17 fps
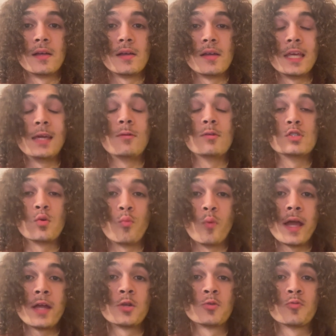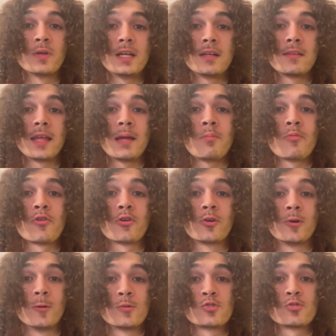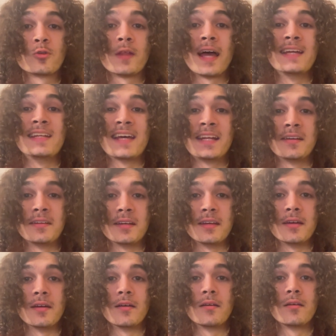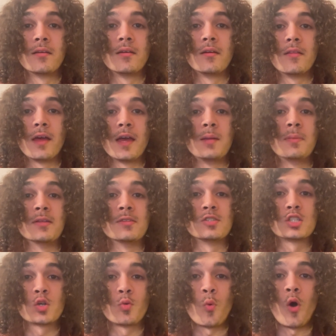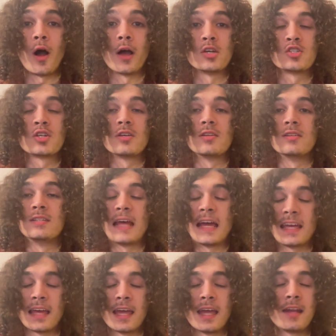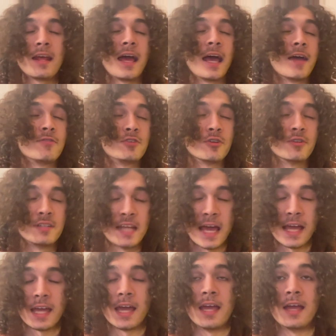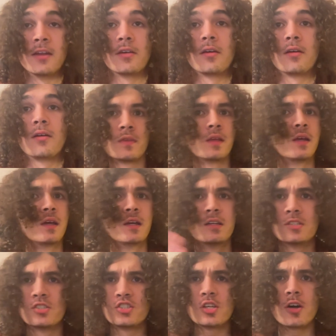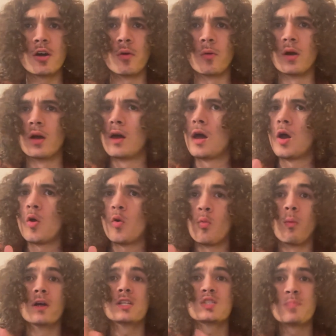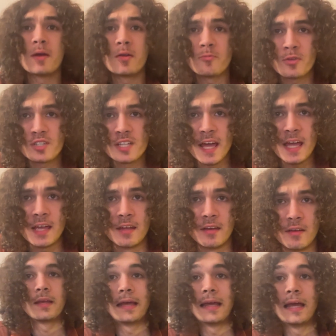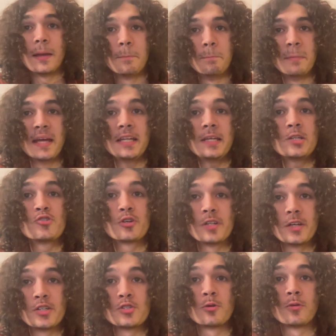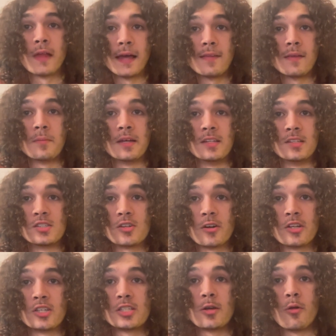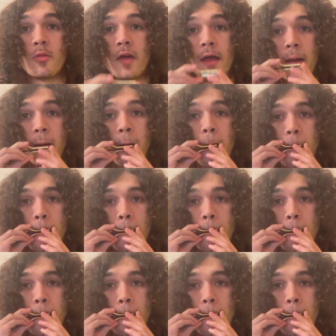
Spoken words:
It was a way to reclaim their cultural identity that had been squashed decade after decade. So, what's been retained? Many traditional elements are still there.